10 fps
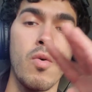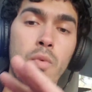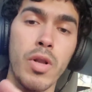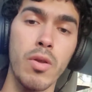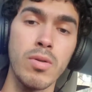
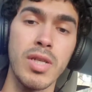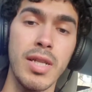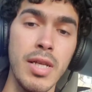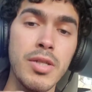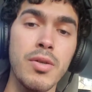one of those
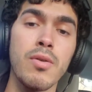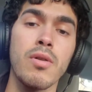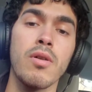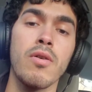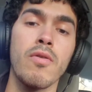
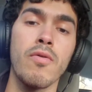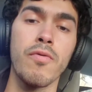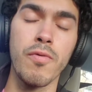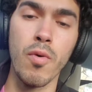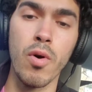initial
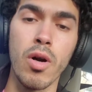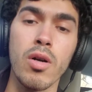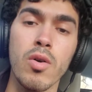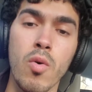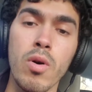4
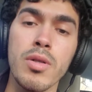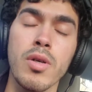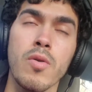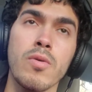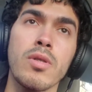chord
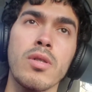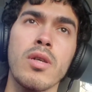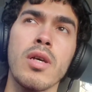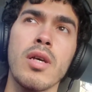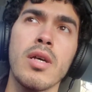tones,
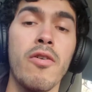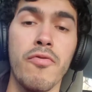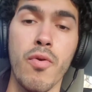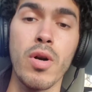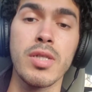
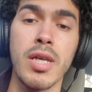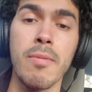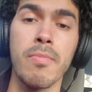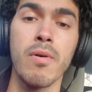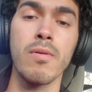for
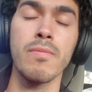example,